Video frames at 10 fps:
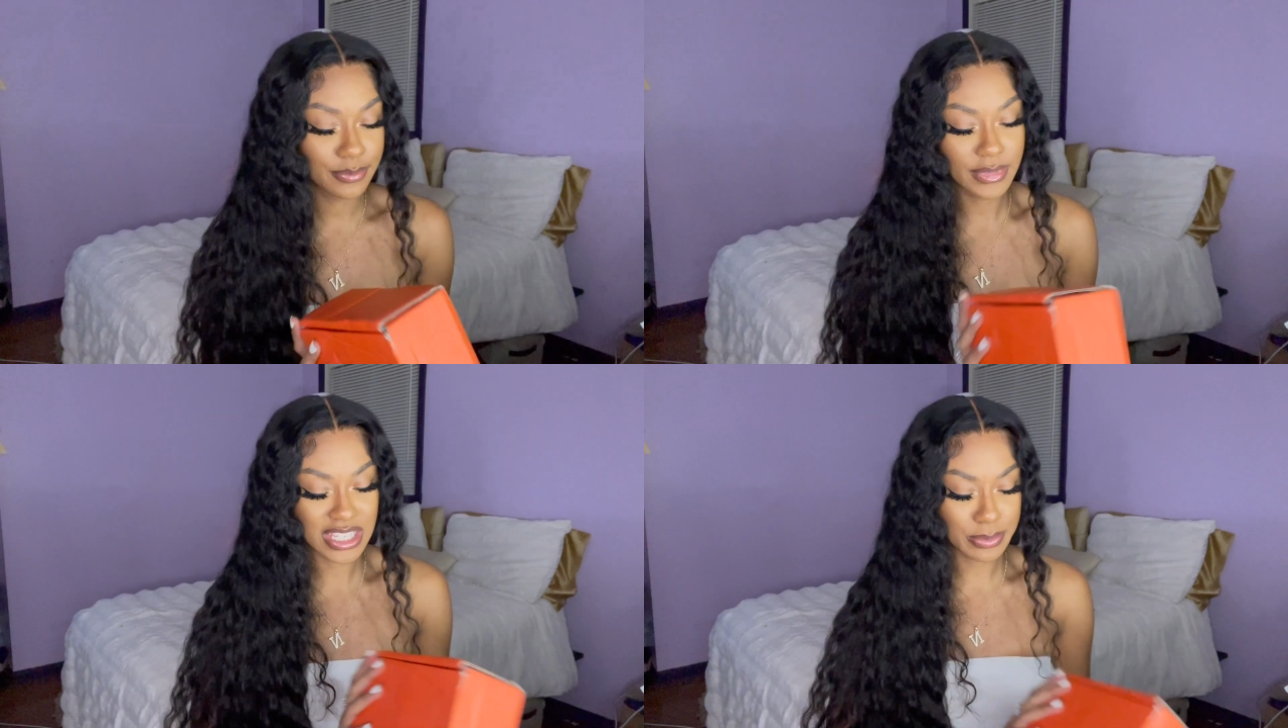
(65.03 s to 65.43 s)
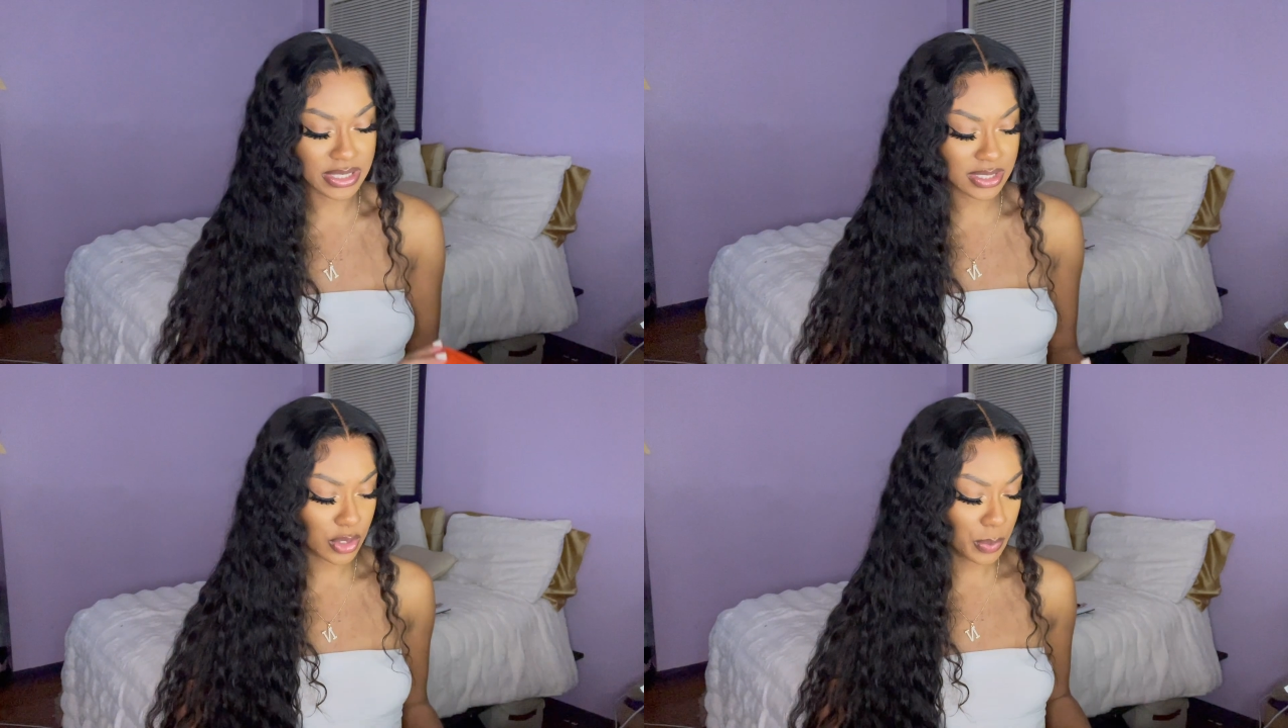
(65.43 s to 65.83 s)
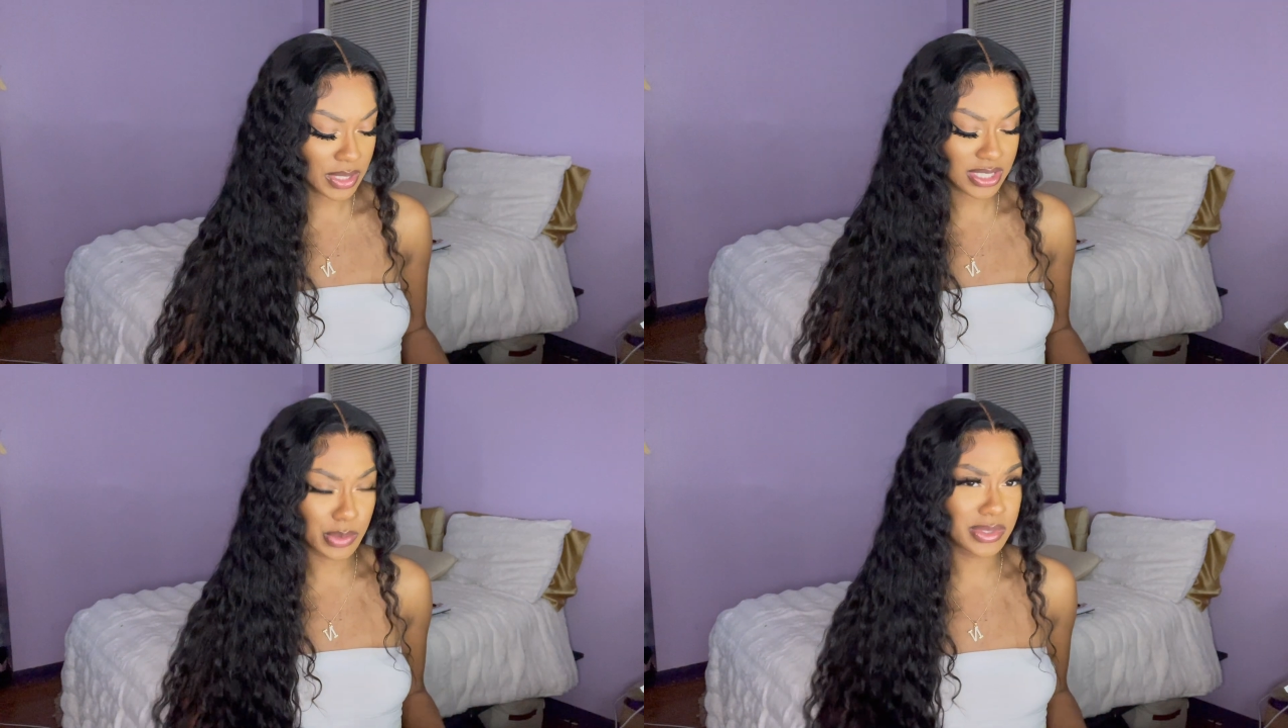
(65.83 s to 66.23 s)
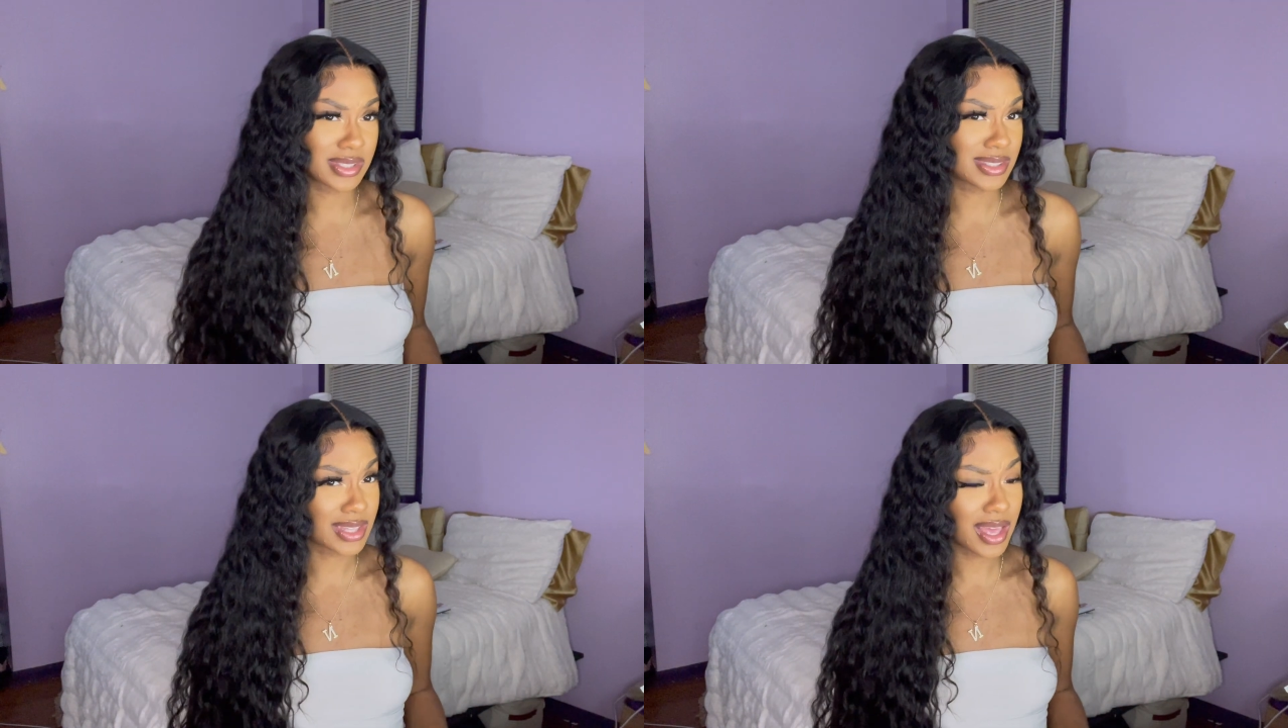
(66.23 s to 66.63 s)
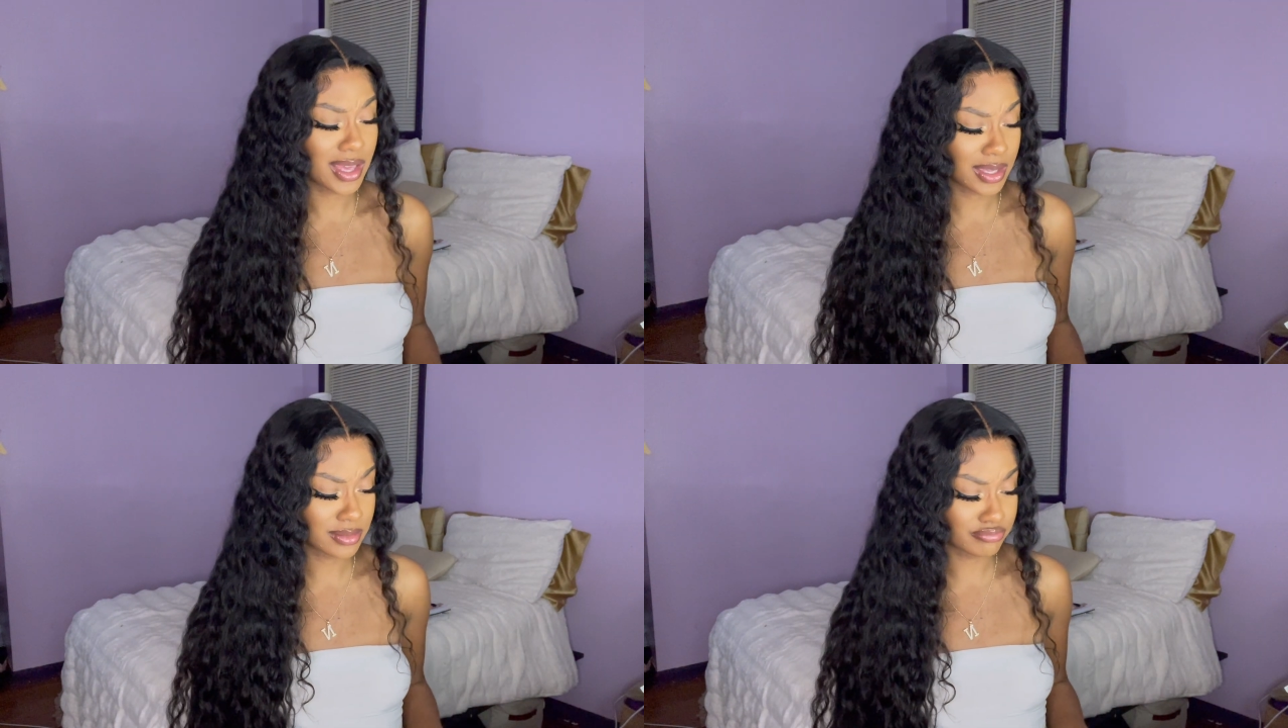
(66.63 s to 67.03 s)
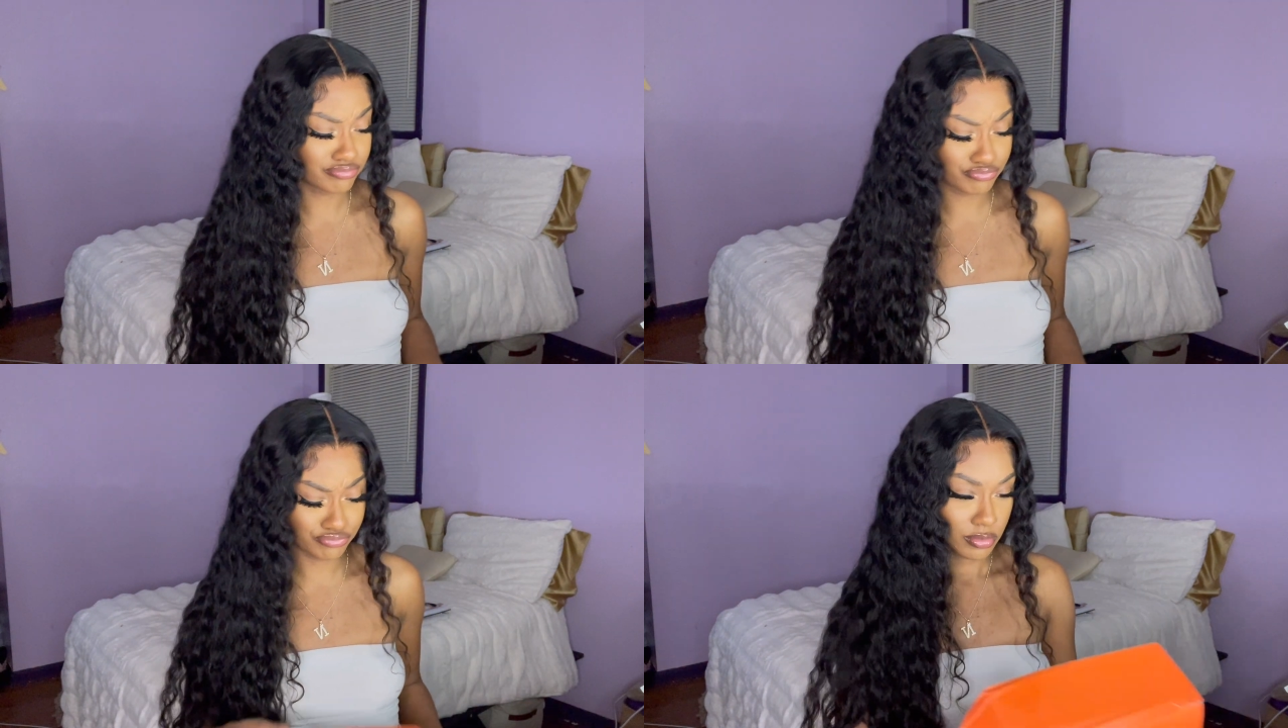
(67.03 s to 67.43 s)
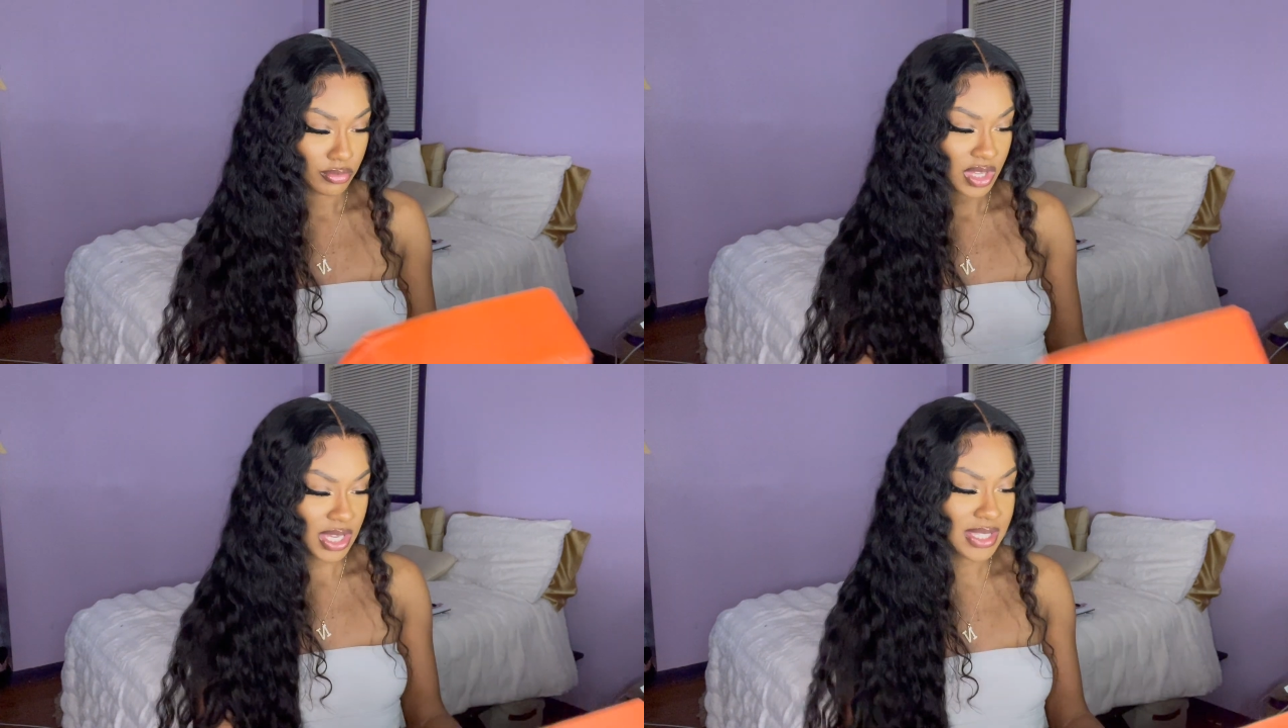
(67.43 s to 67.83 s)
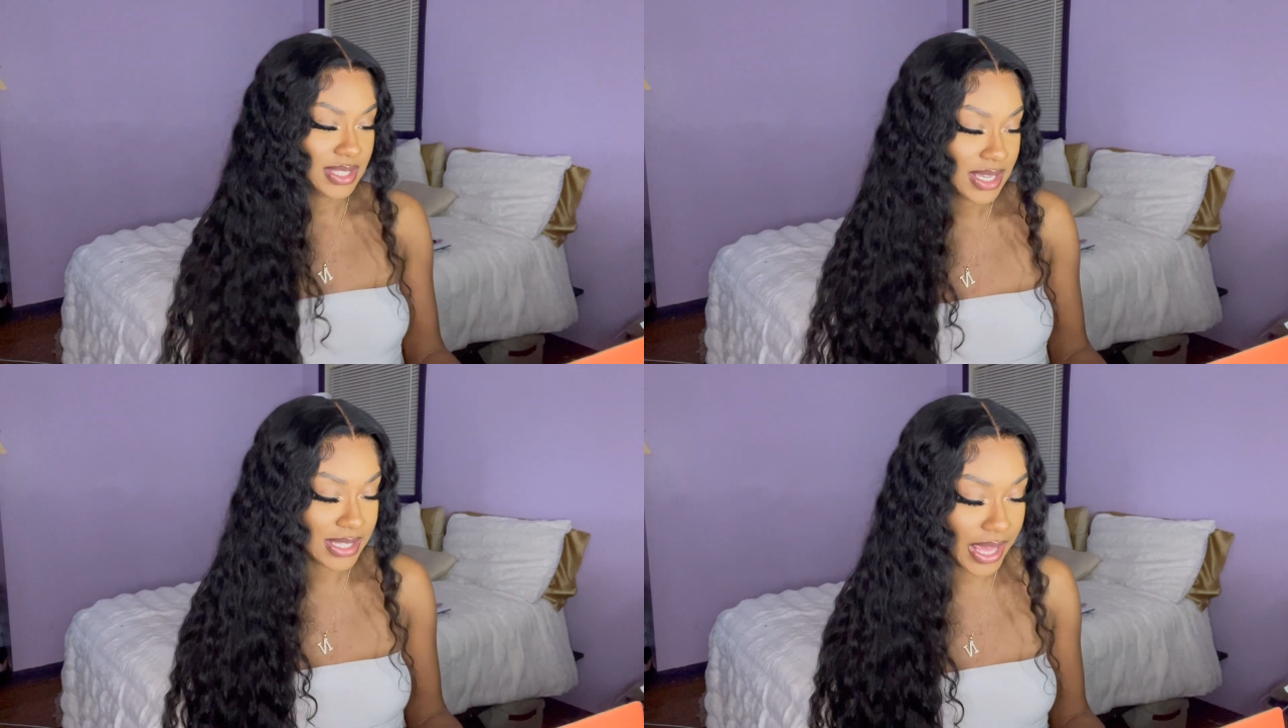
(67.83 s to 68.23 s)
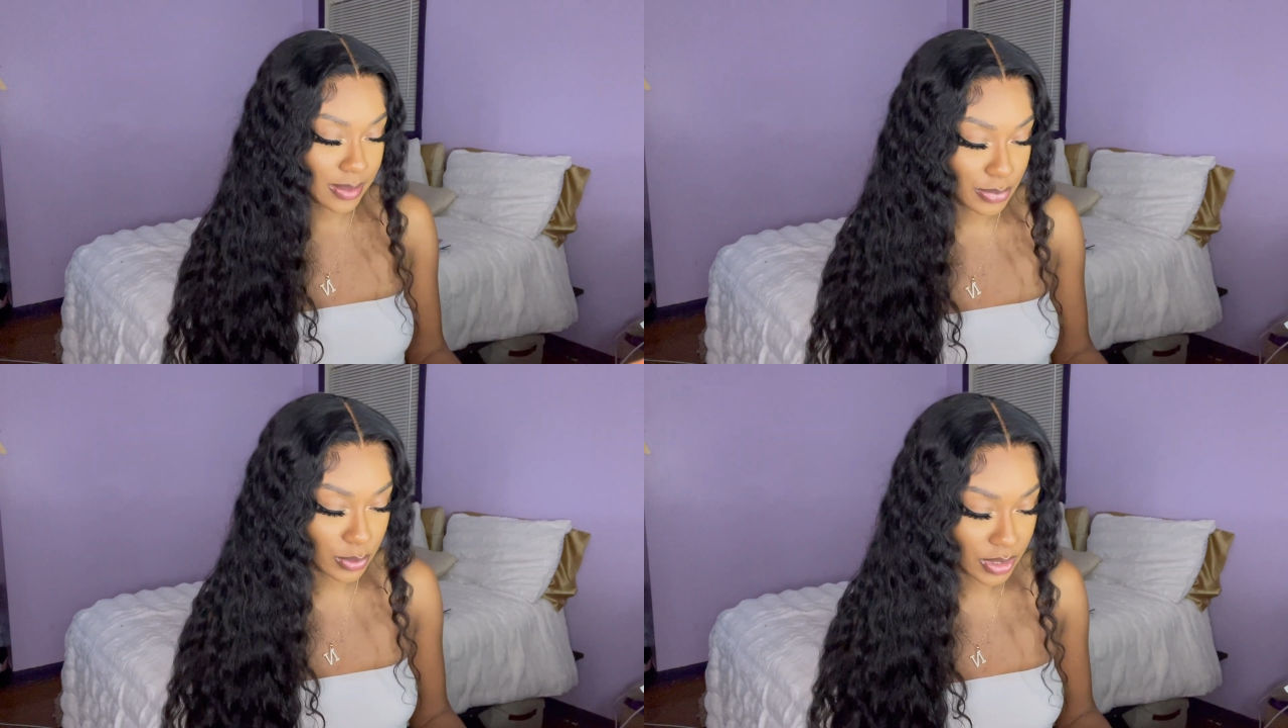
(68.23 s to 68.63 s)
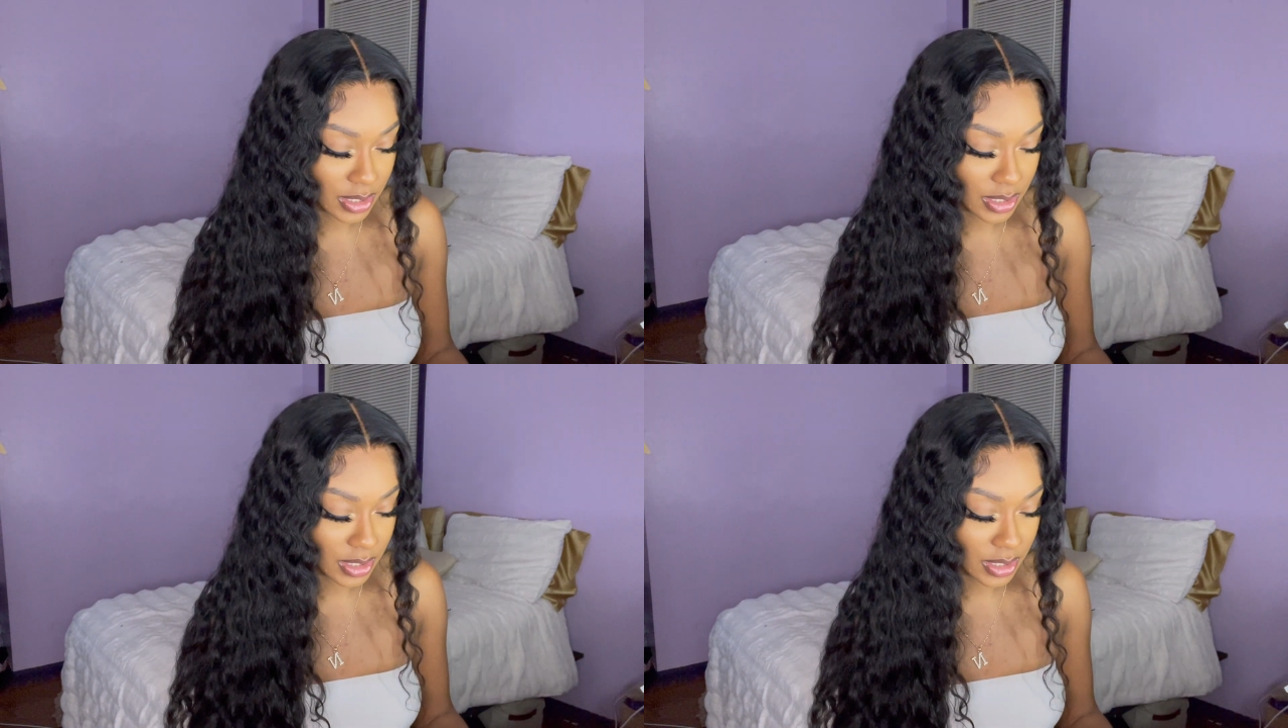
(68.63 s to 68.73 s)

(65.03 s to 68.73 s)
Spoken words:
Let's bust this open and see what's inside. It says, "Hey beauty,